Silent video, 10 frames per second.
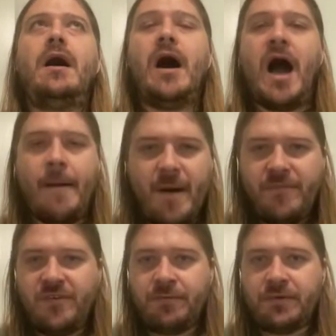I'm of
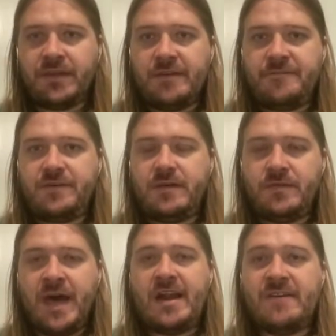the belief
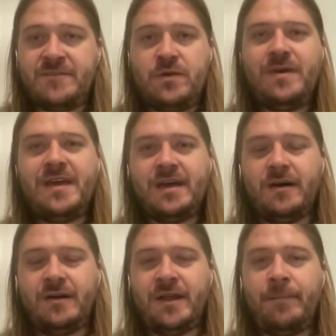that if you hit
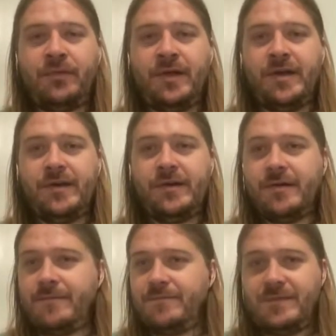on a
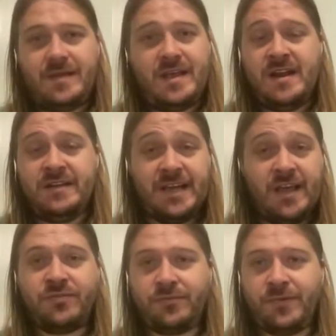player in day
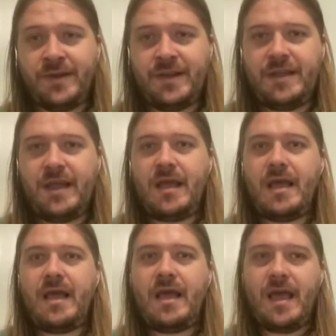3
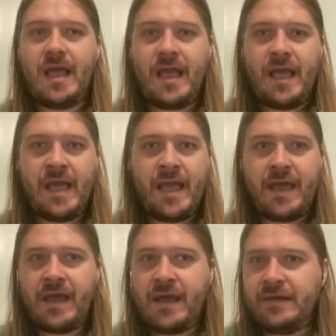
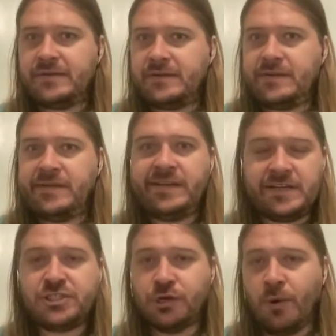and he
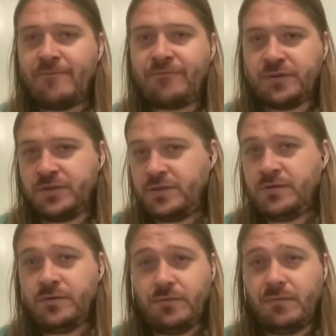can show up for
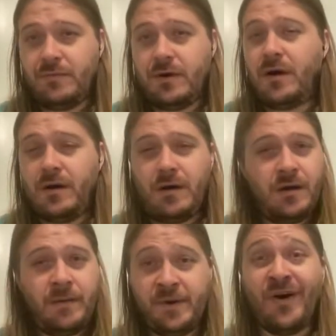you,
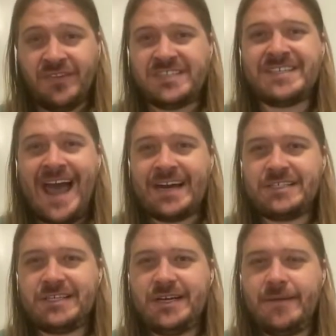on the stat
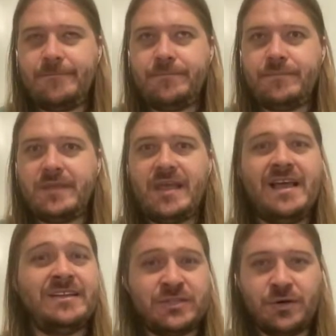sheet,
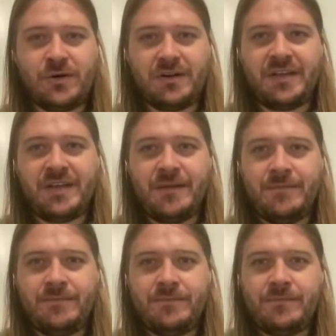internally,
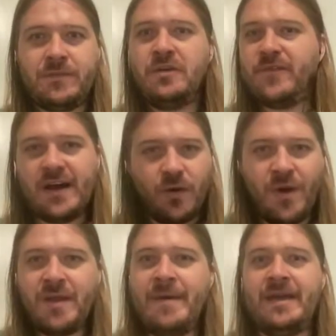you find a
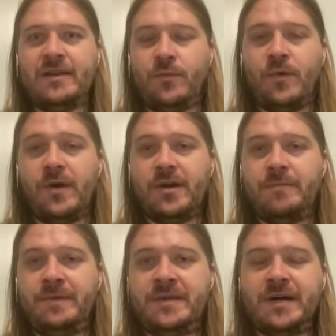way to make it work
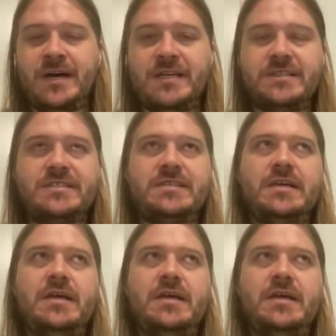because,